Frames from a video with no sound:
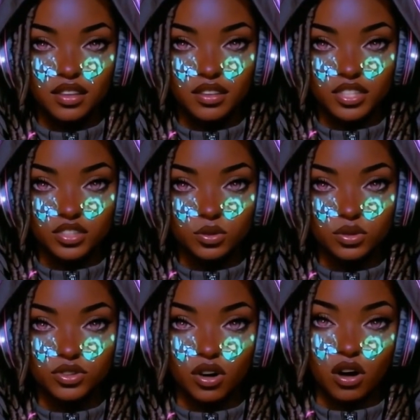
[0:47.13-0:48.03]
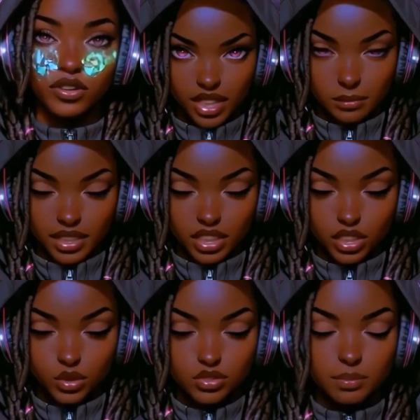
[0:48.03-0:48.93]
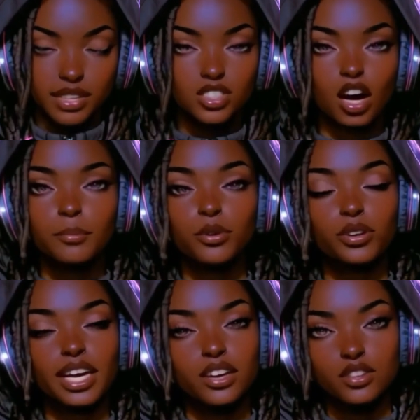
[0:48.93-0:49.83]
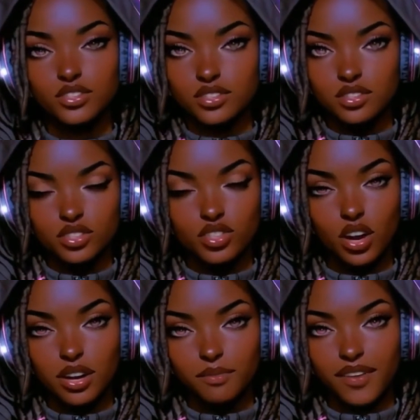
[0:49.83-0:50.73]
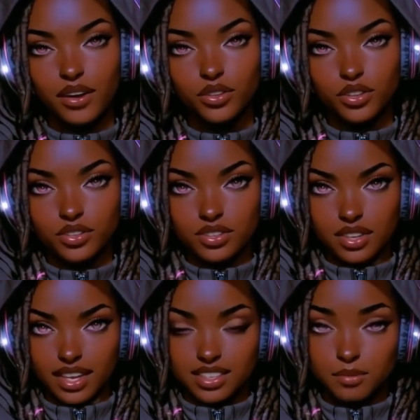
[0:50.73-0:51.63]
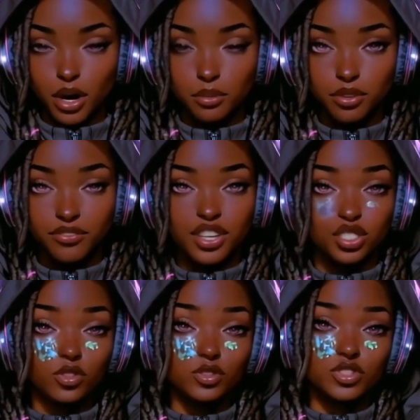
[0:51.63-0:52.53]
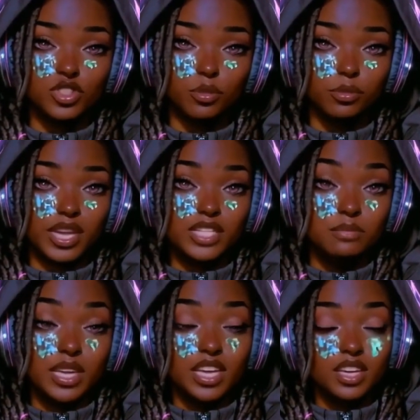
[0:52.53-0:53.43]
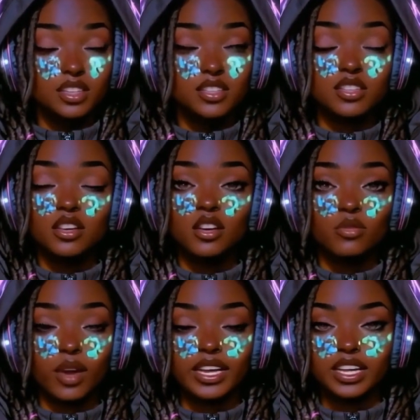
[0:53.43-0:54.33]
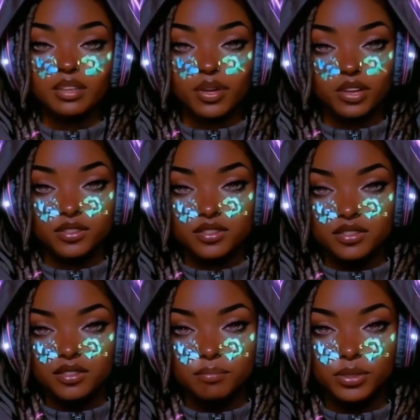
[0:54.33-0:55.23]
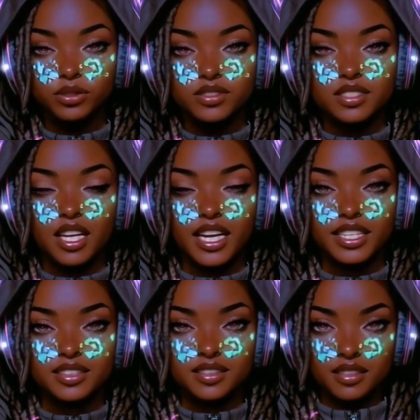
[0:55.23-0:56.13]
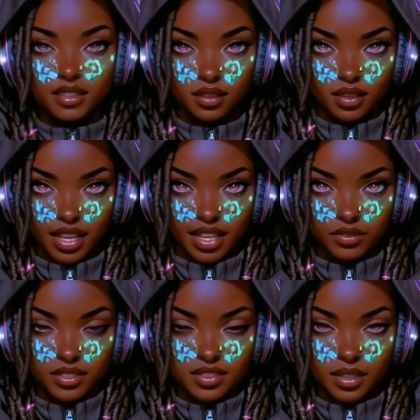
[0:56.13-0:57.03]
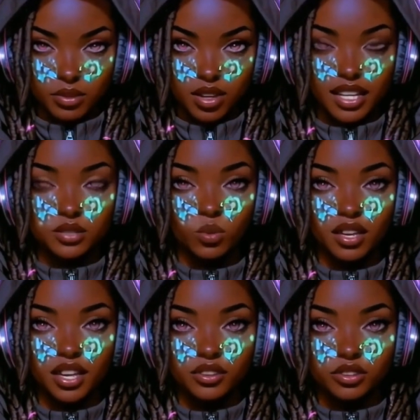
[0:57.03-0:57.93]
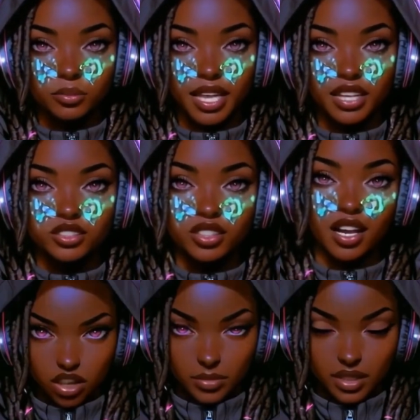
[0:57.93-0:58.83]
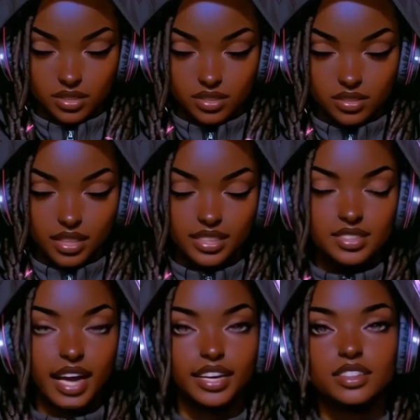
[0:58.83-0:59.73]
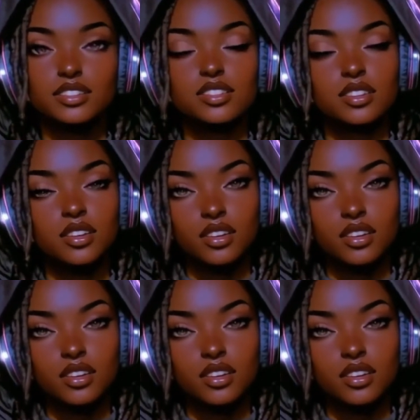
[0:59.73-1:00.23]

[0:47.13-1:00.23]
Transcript: These tools are already being used by top creators, startup founders, and smart professionals to replace meetings, write emails, build slides, and even summarize 100-page documents in seconds.